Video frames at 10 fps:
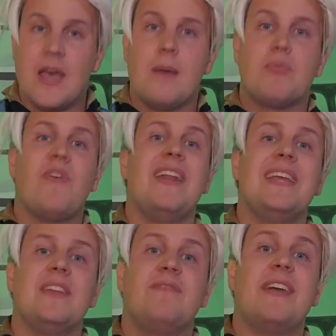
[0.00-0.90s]
Providing
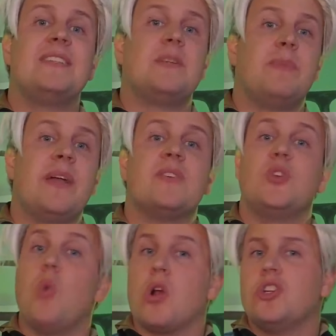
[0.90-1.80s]
advice to players
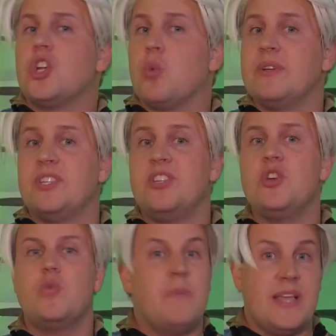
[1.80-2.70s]
who aren't sure what to
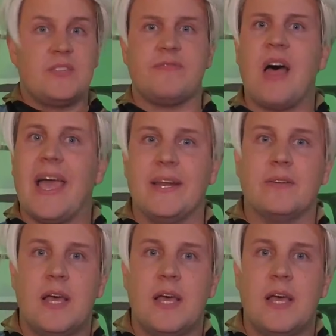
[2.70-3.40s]
do is fine,